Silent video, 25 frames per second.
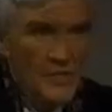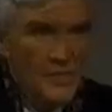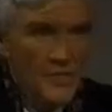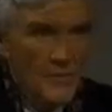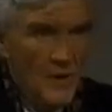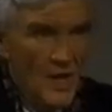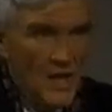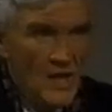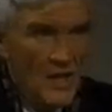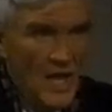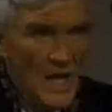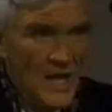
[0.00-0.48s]

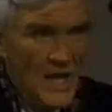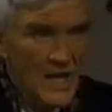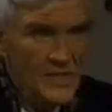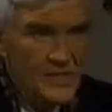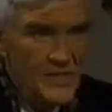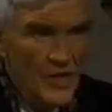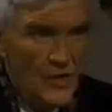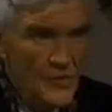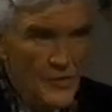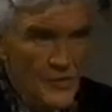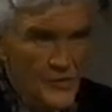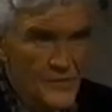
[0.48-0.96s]
about lies,
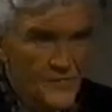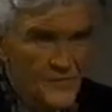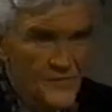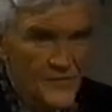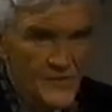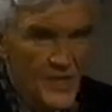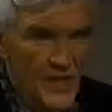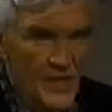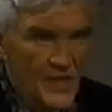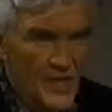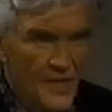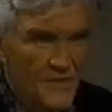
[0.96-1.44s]
all those
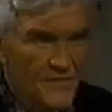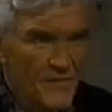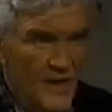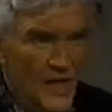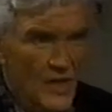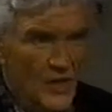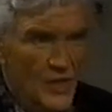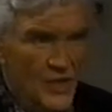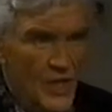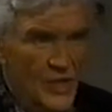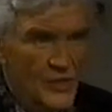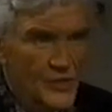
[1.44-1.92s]
thinly
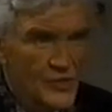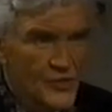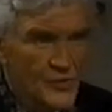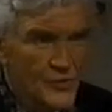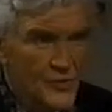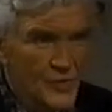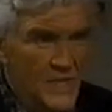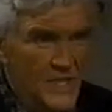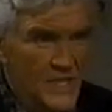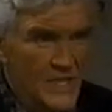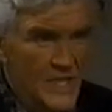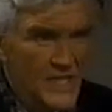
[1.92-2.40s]
veiled
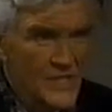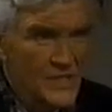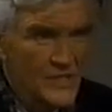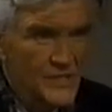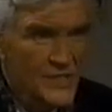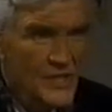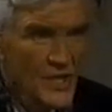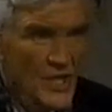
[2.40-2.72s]
entreaties,